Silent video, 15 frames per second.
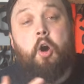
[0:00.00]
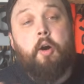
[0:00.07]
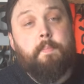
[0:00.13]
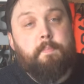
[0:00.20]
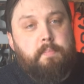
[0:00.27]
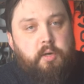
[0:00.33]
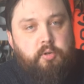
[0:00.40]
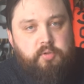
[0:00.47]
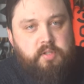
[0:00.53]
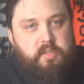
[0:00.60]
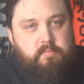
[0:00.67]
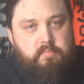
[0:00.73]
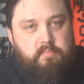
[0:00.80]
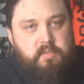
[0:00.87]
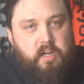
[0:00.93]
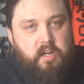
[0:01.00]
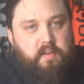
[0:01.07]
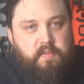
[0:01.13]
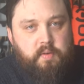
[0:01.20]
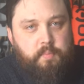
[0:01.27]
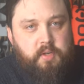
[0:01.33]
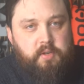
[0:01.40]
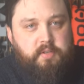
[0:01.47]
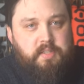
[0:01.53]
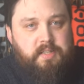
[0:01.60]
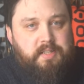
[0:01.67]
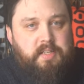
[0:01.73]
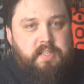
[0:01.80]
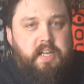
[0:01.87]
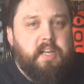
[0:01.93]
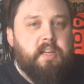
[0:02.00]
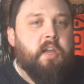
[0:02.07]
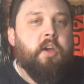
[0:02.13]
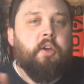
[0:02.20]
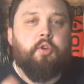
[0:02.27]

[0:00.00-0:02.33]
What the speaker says: On most dive computers today,